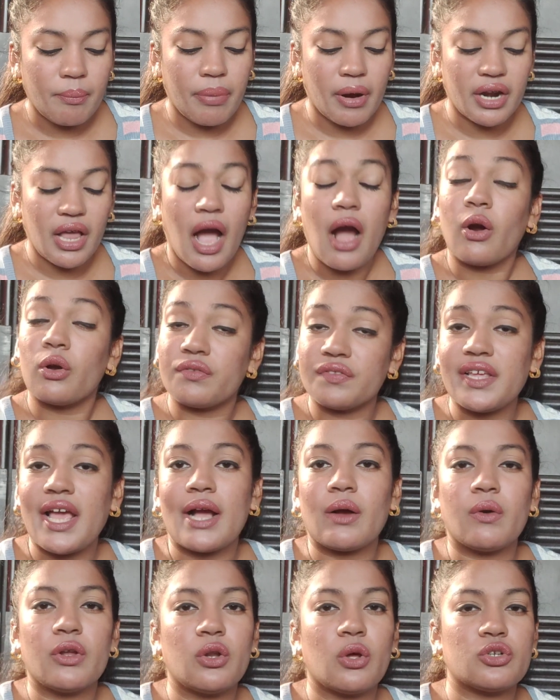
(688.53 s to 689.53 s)
but out of the
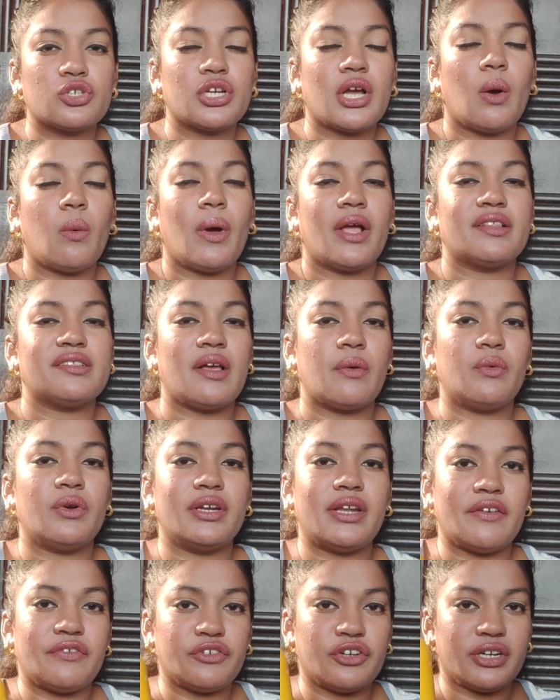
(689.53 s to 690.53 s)
aqualogica ones i
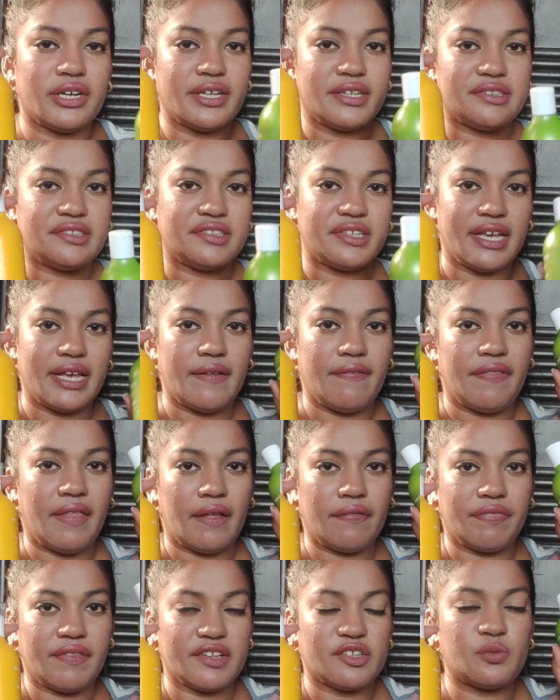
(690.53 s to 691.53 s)
will definitely say
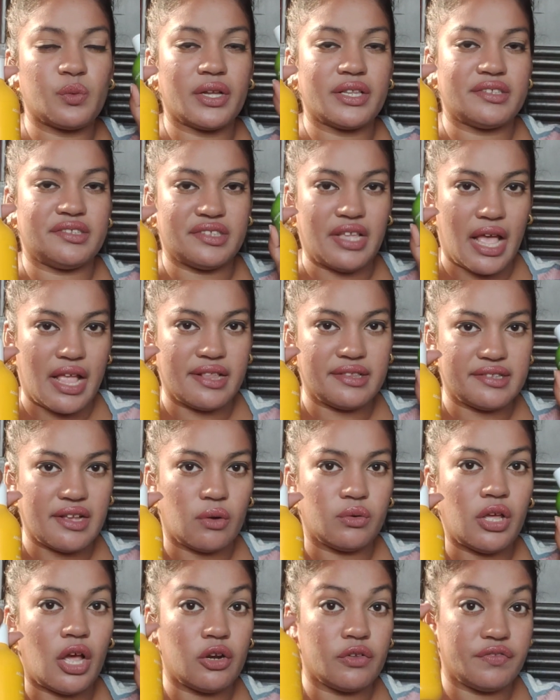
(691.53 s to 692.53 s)
that this one stands
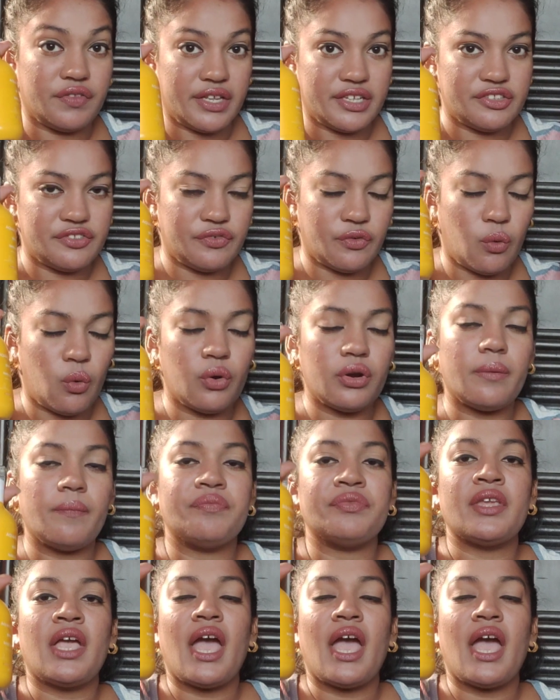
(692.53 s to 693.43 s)
out out of these four